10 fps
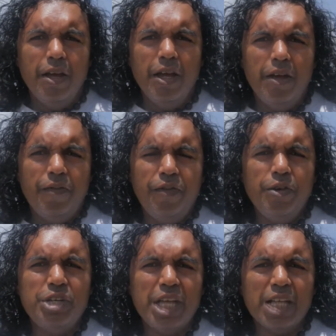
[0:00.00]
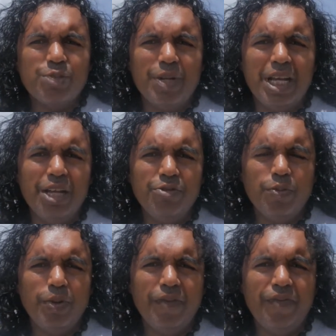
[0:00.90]
Fuji
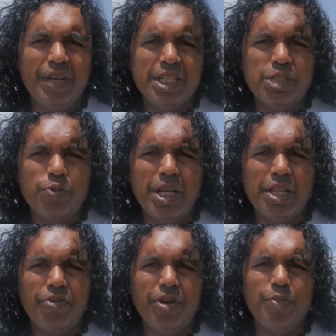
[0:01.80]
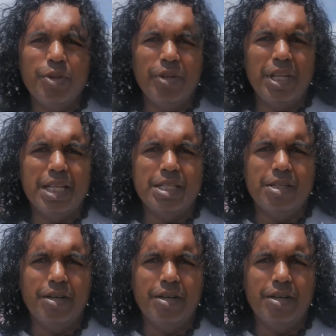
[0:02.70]
X100 with a fixed 23mm lens.